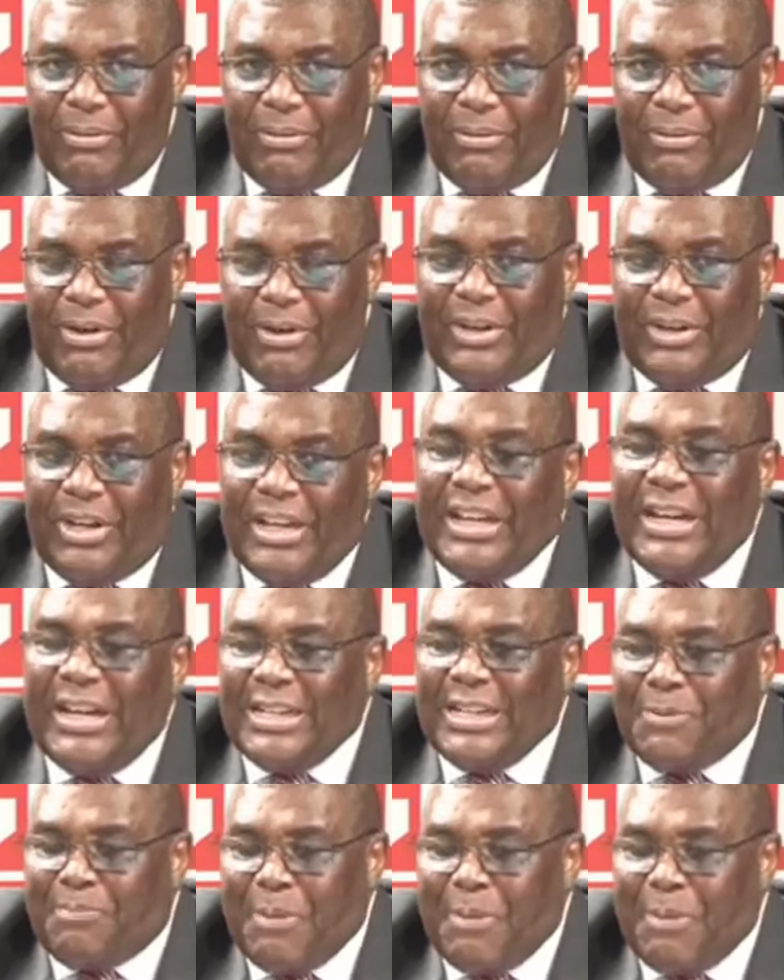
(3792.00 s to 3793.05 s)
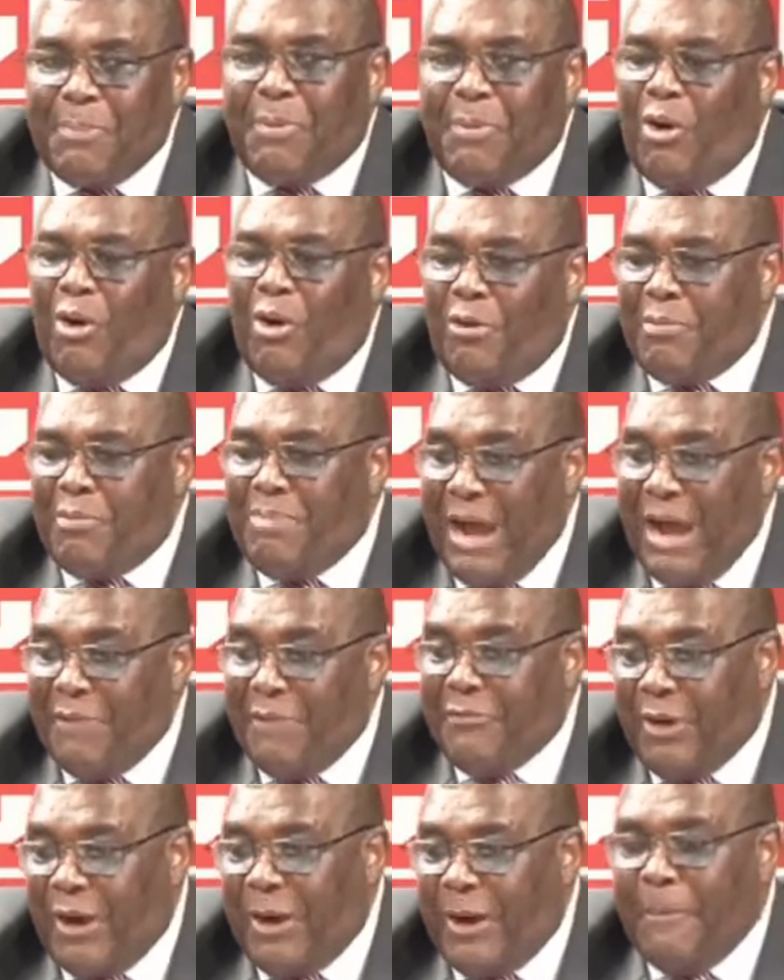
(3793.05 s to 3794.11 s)
Indigenous People of
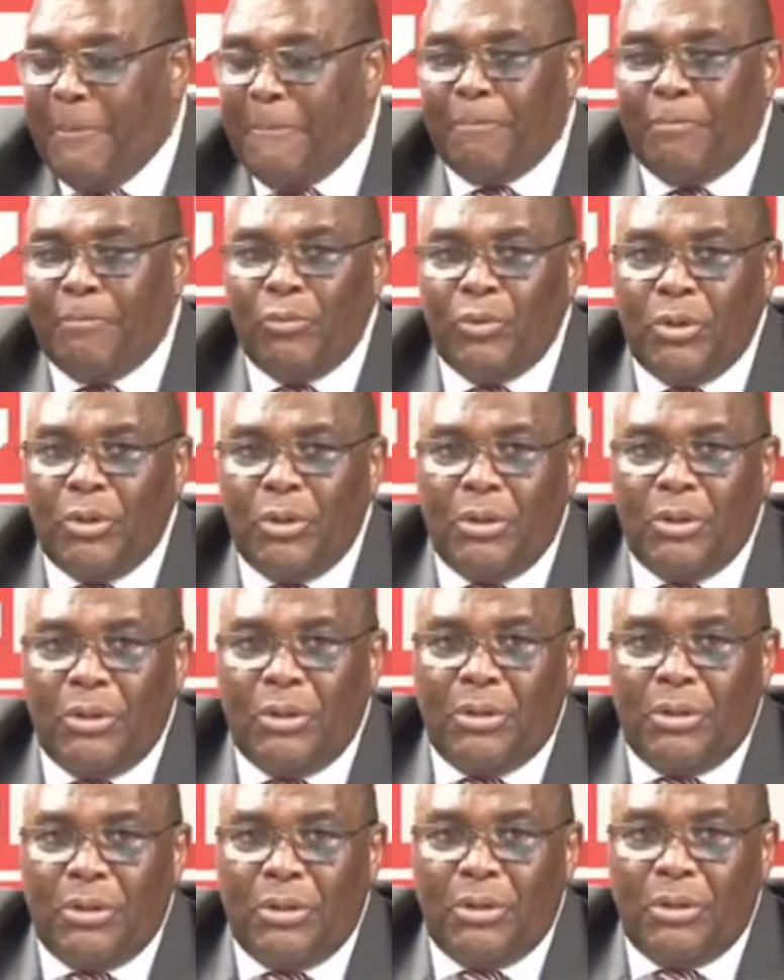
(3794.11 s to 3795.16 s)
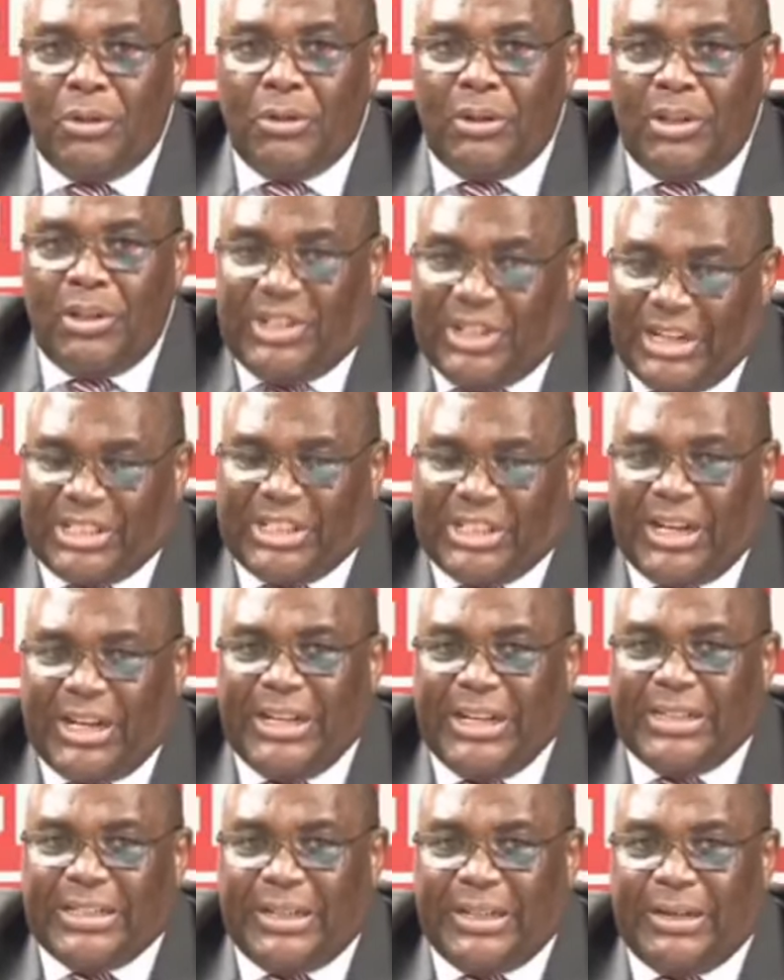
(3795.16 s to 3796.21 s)
Biafra, His
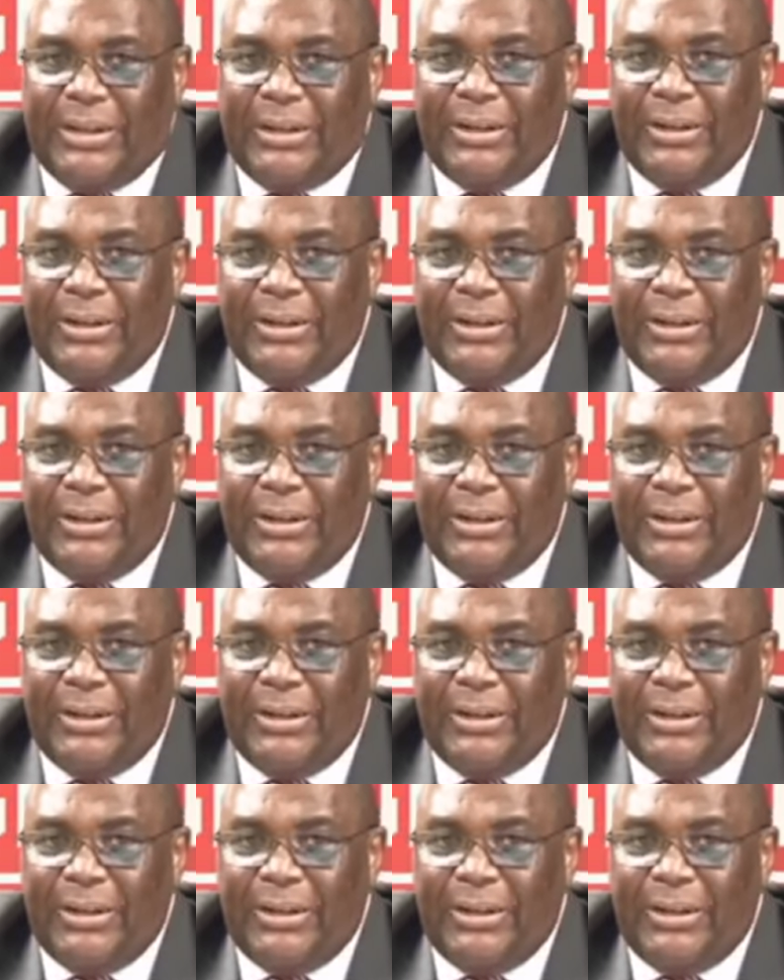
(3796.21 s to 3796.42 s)
Excellency